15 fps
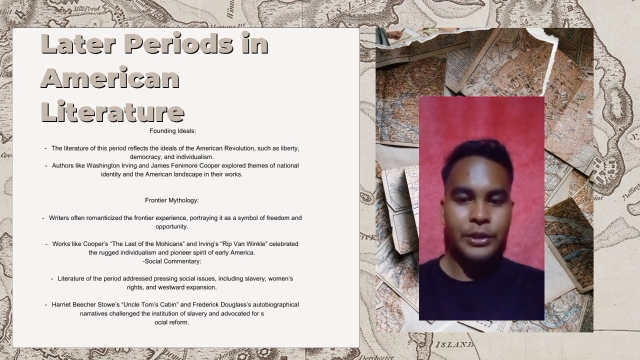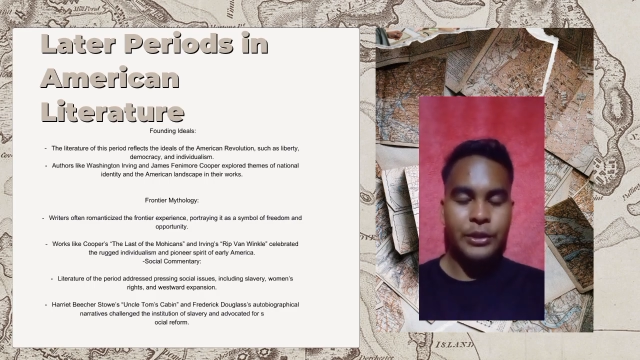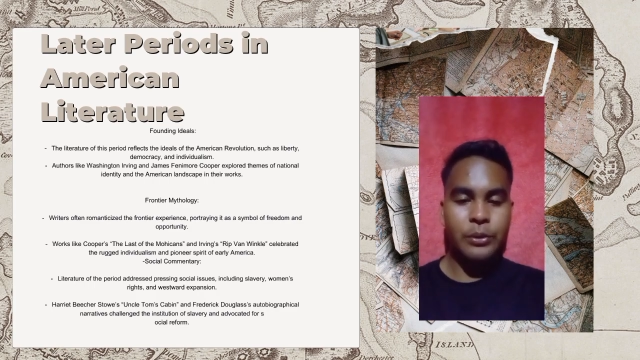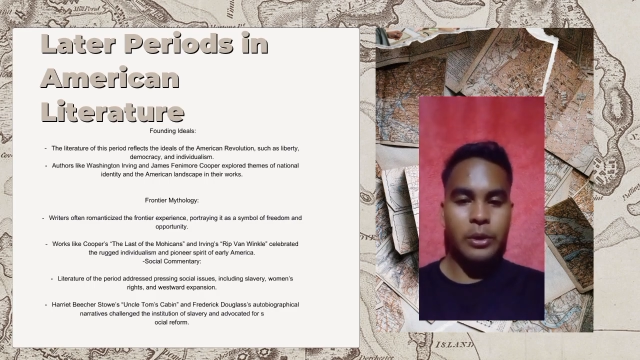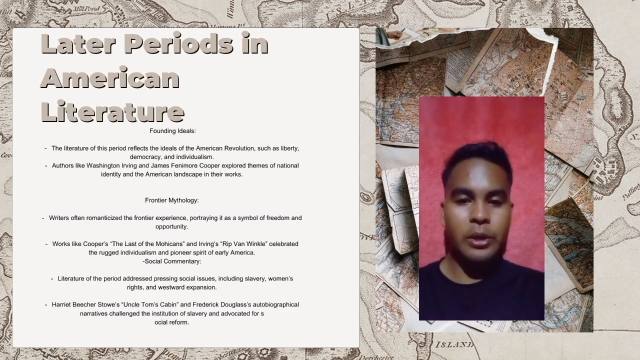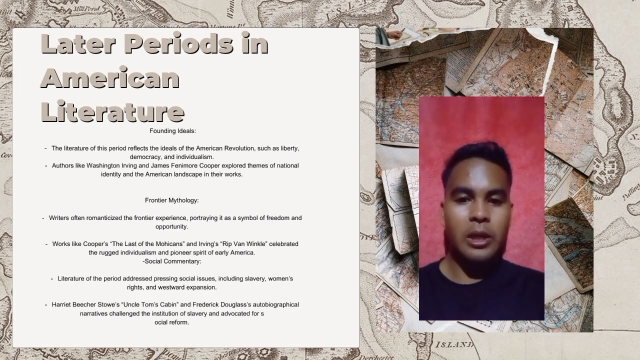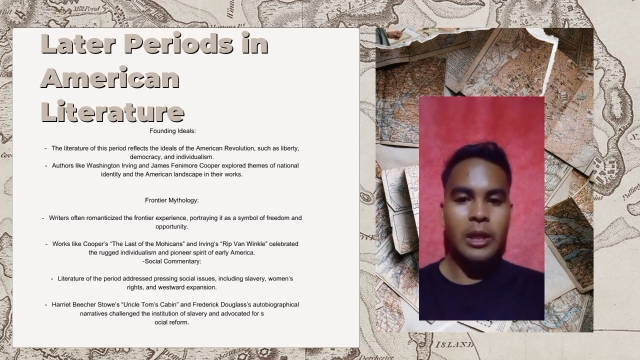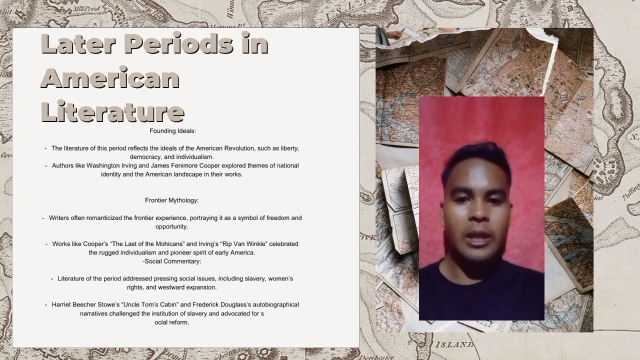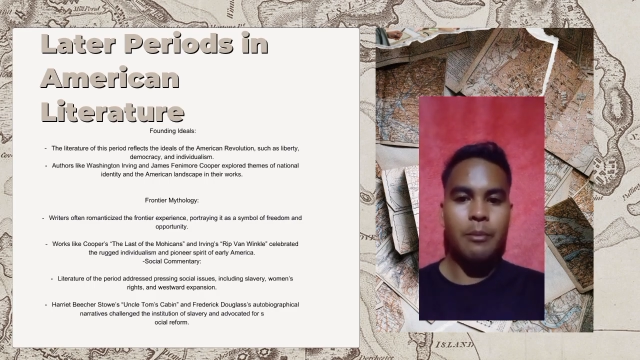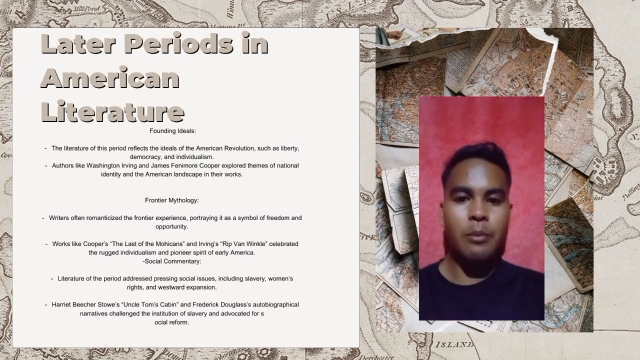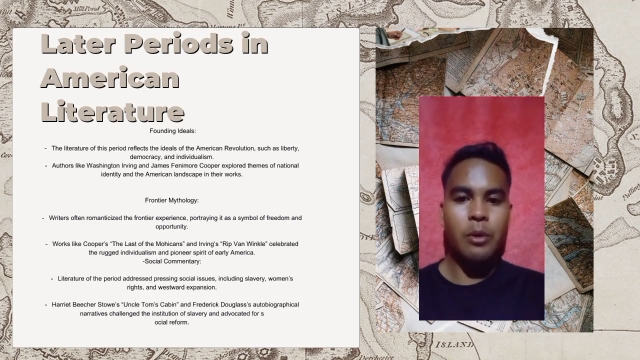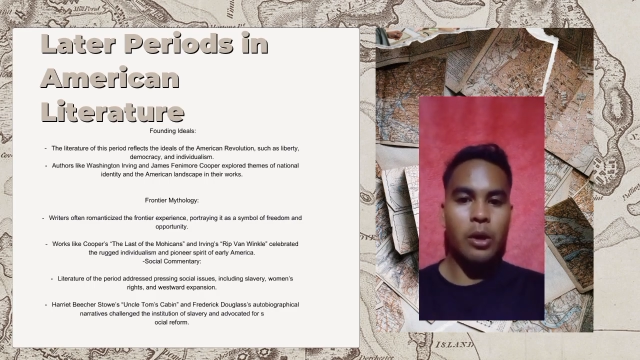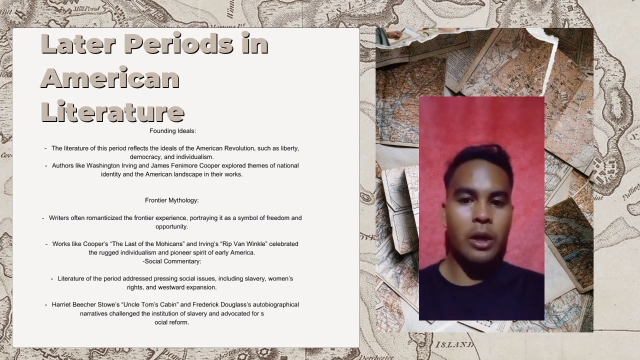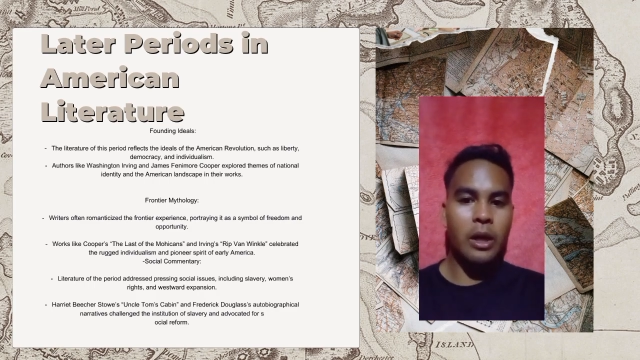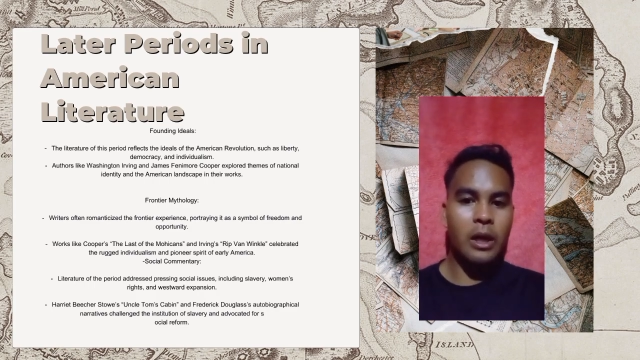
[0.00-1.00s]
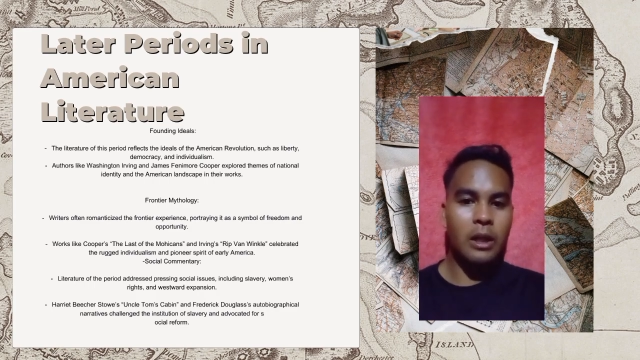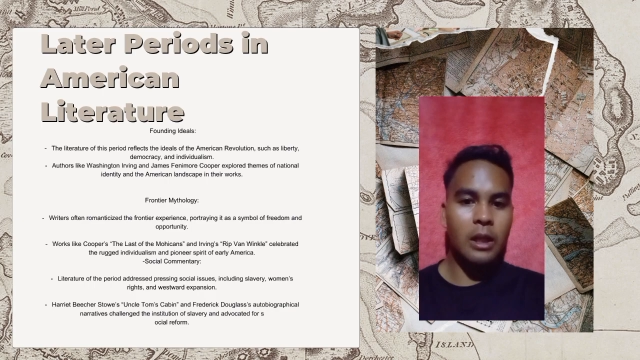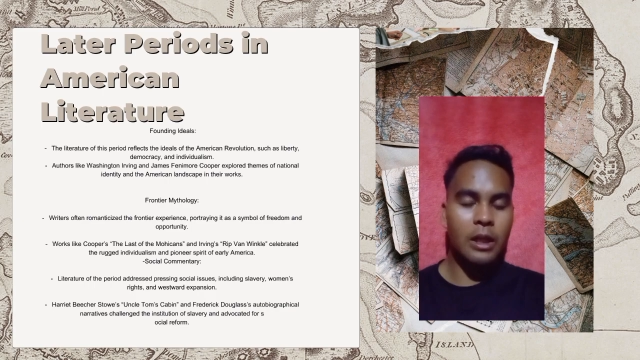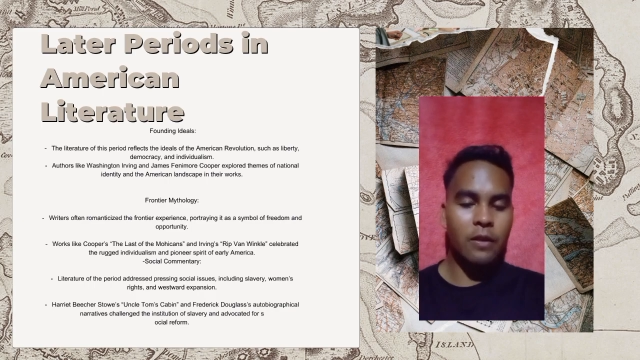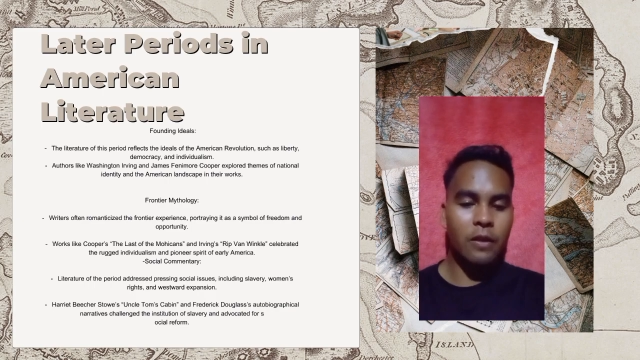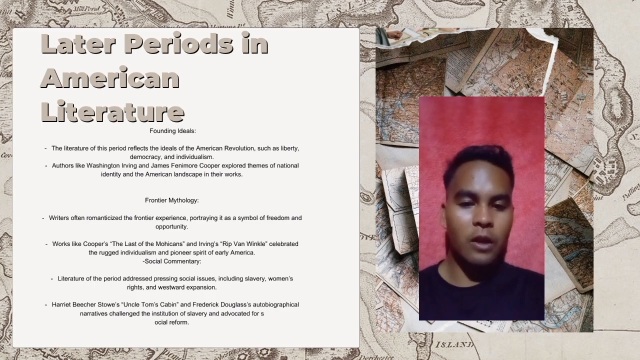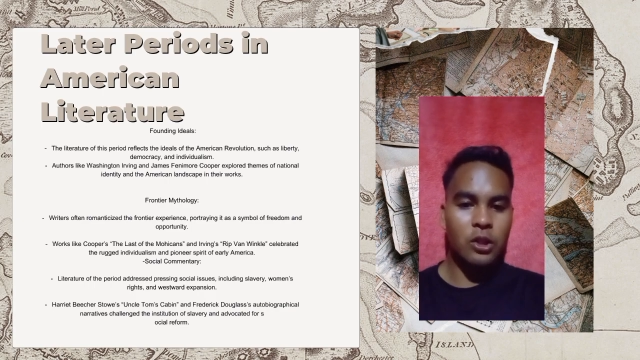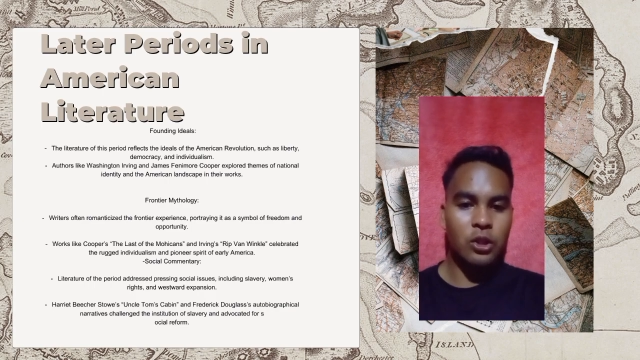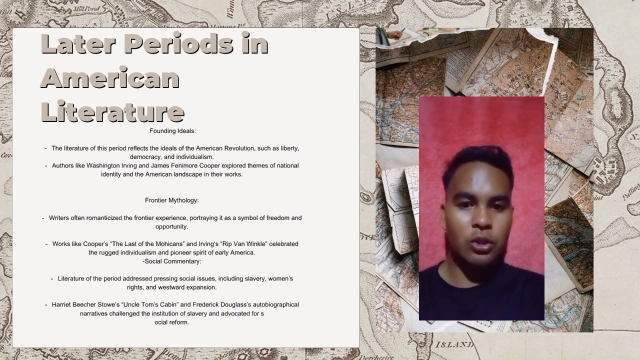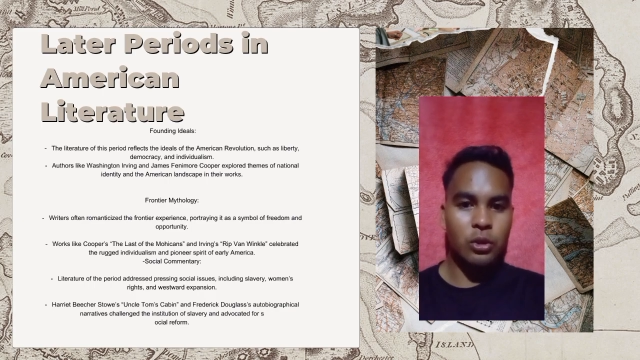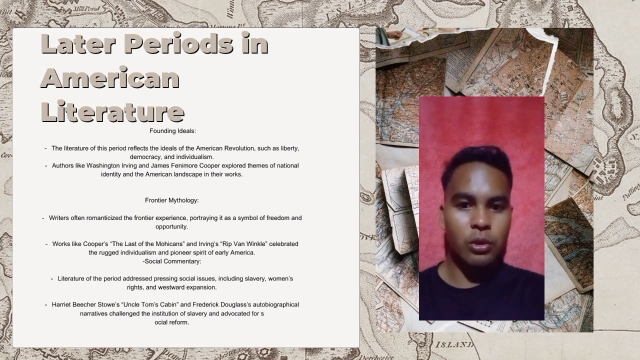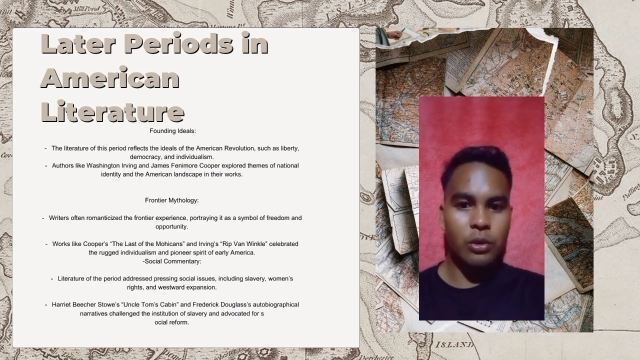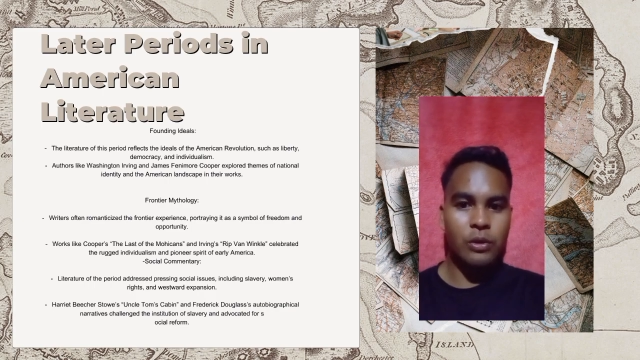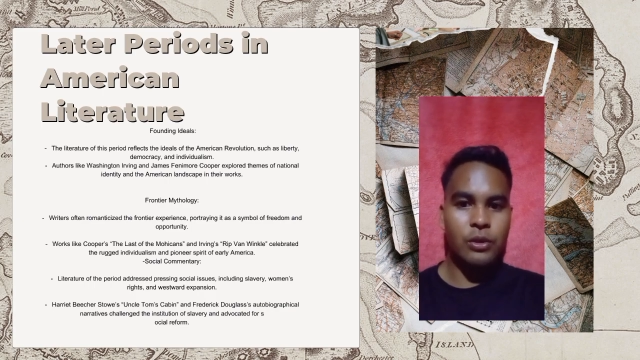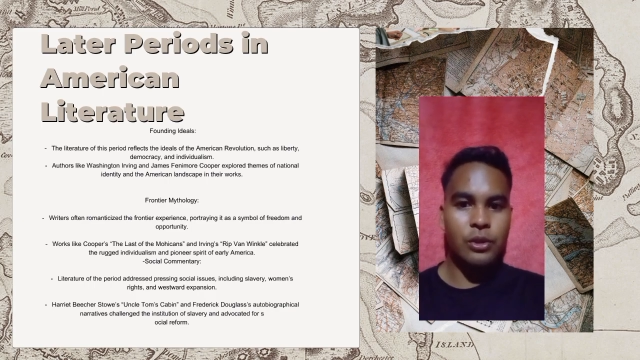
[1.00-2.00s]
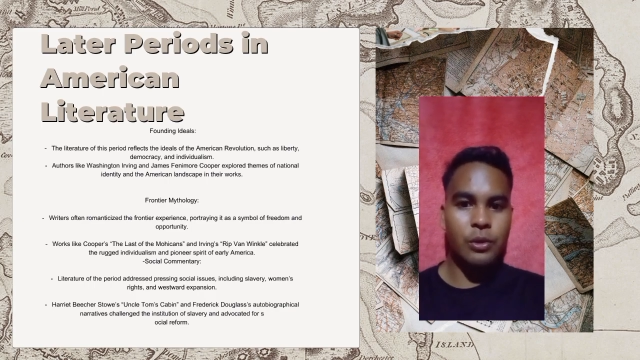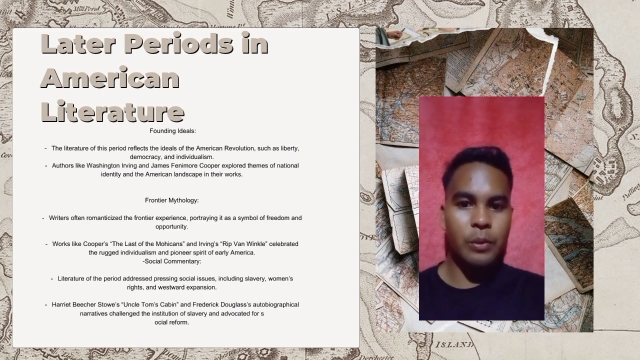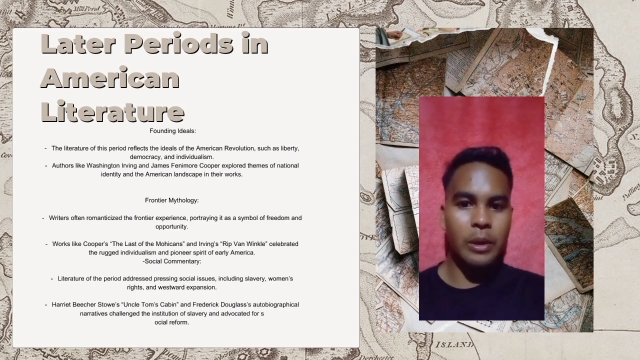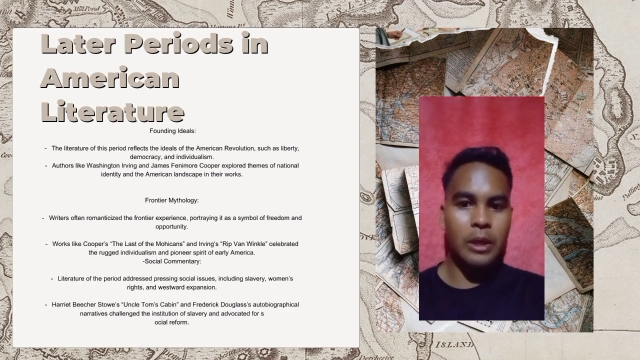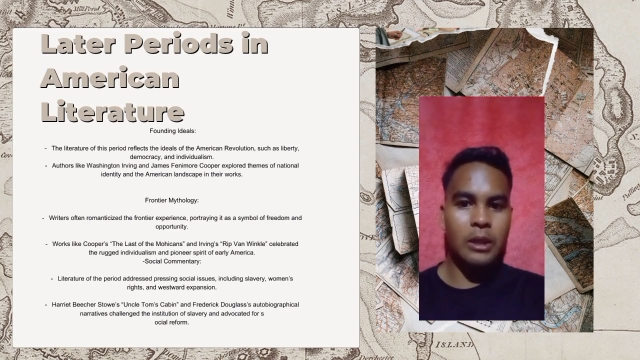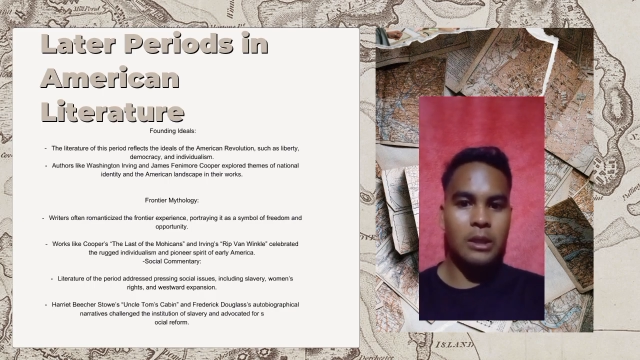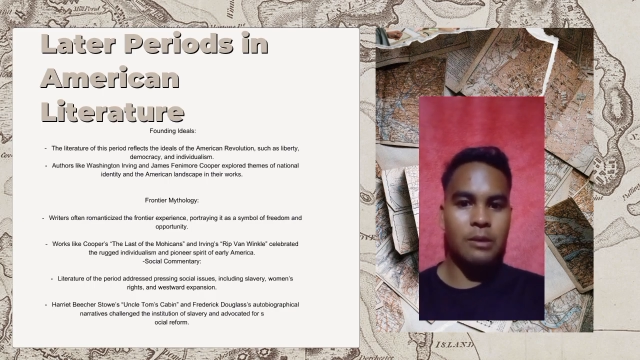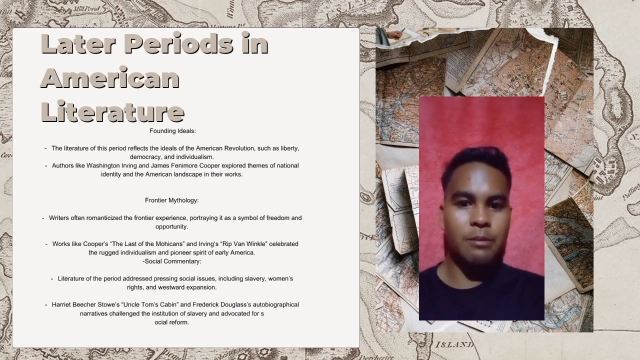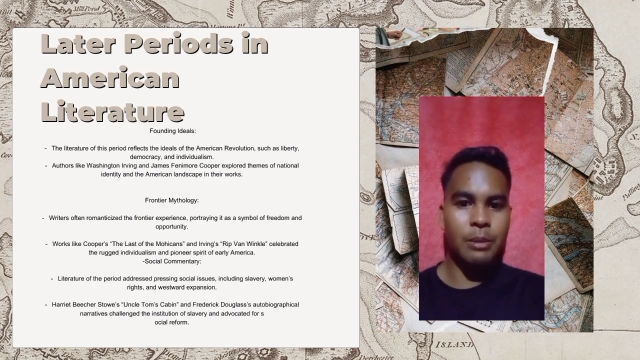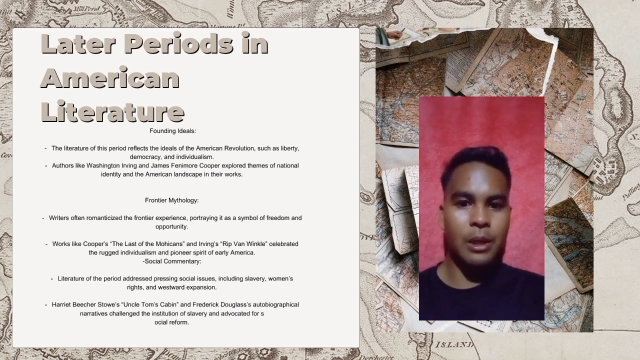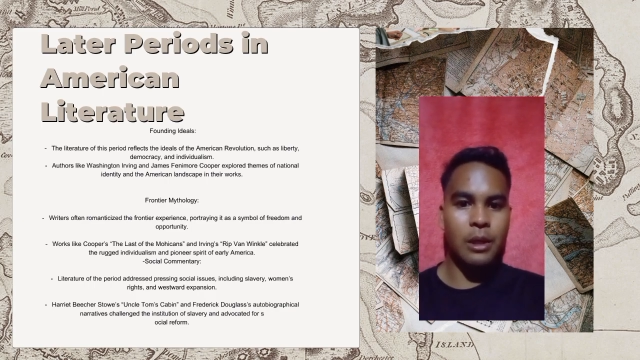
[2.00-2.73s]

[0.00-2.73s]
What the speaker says: So early American literature during this